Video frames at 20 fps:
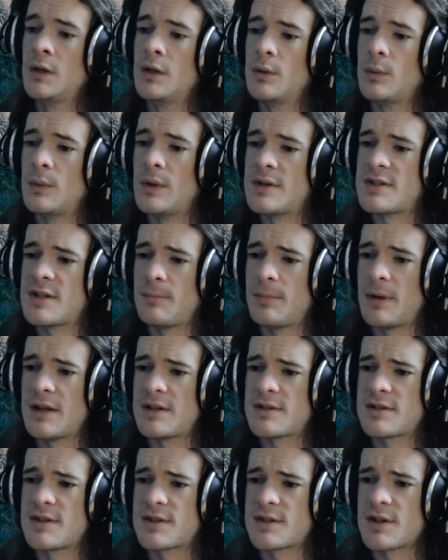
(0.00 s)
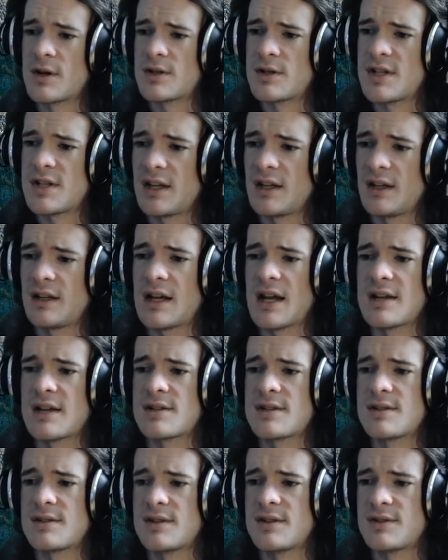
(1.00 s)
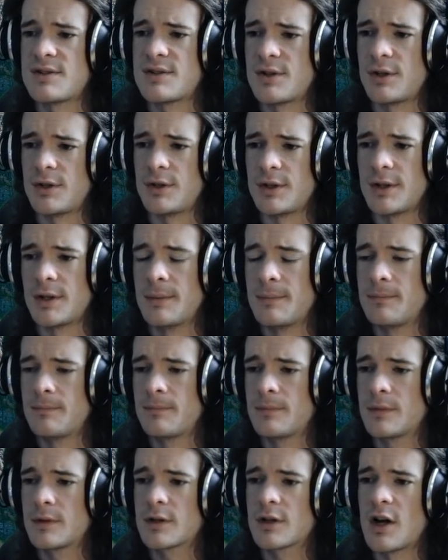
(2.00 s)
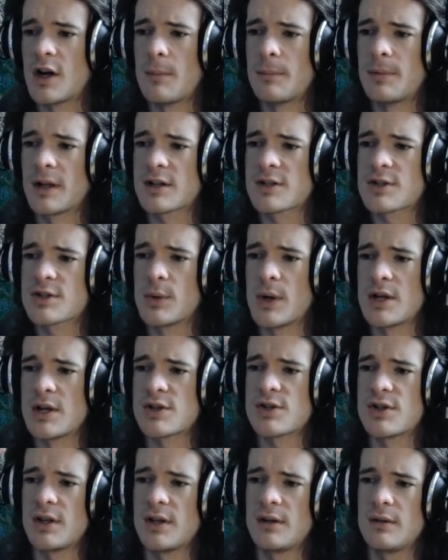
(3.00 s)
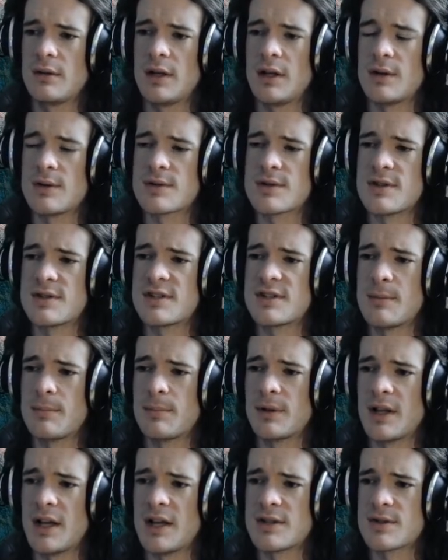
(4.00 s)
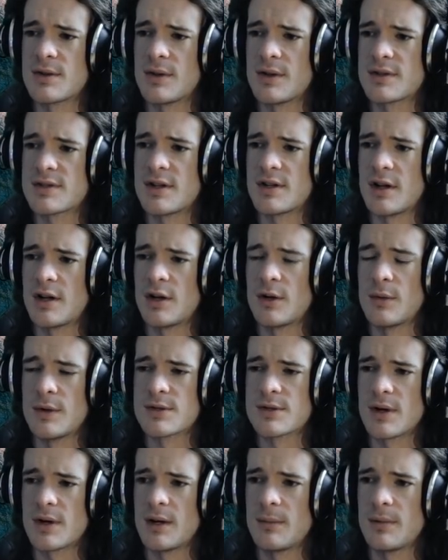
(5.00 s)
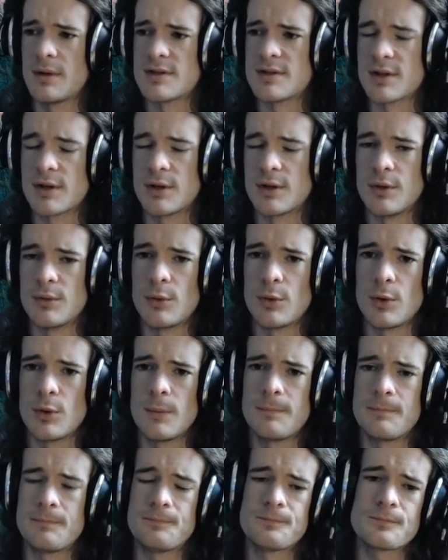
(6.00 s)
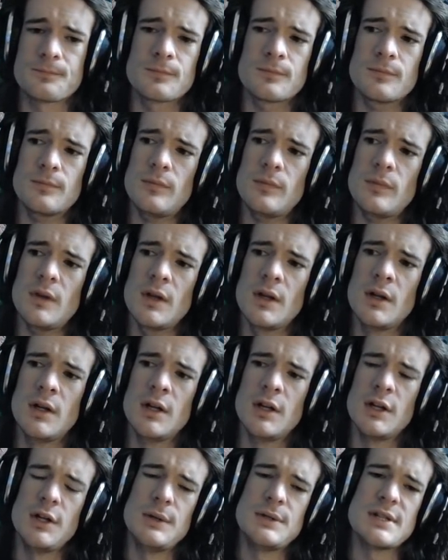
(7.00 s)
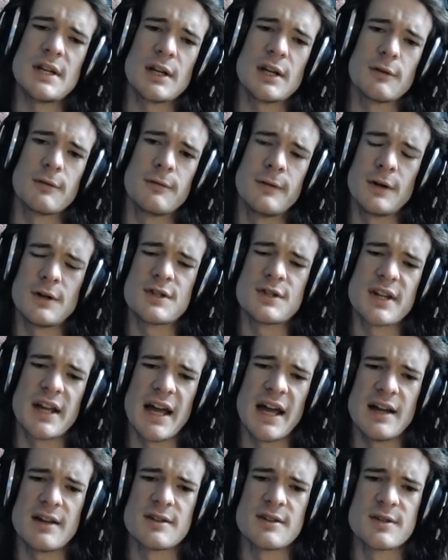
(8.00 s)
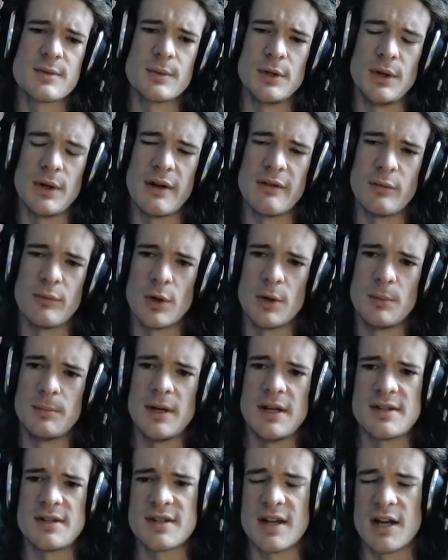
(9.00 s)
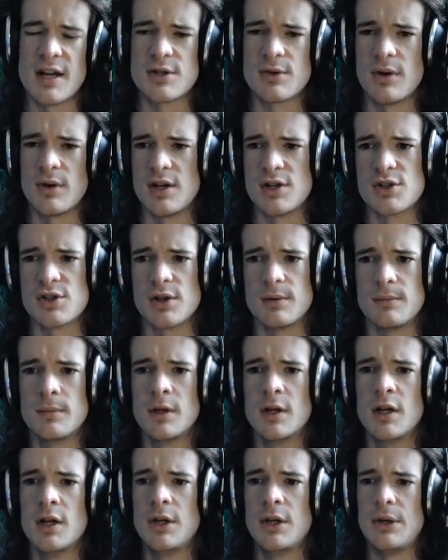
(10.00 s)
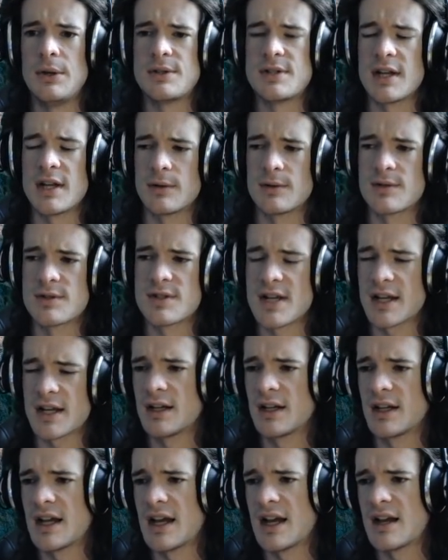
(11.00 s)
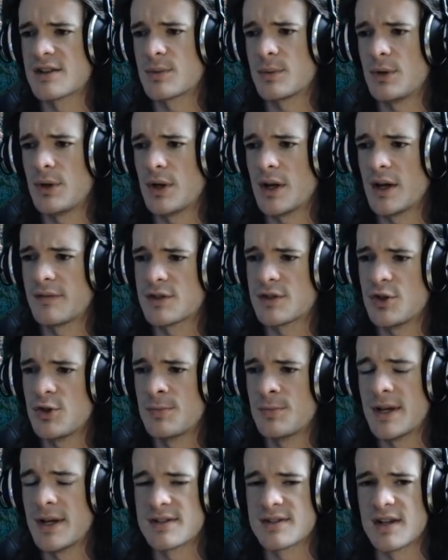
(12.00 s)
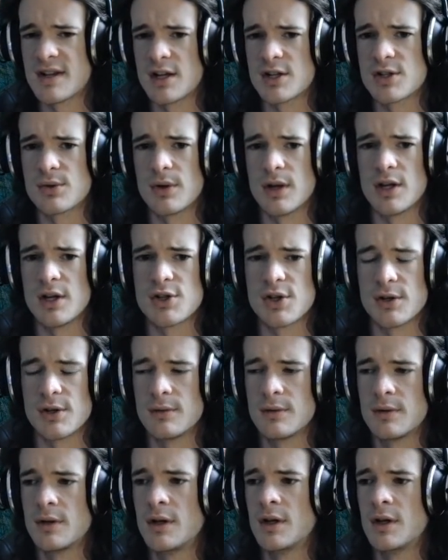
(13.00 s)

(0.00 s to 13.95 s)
When is it best to start taking gases as Zerg? Complex question. Here's the simple answer that's not always right, but it's a good rule. You take your first gas when you have 1 base saturation. You take your second gas when you have 2 base saturation.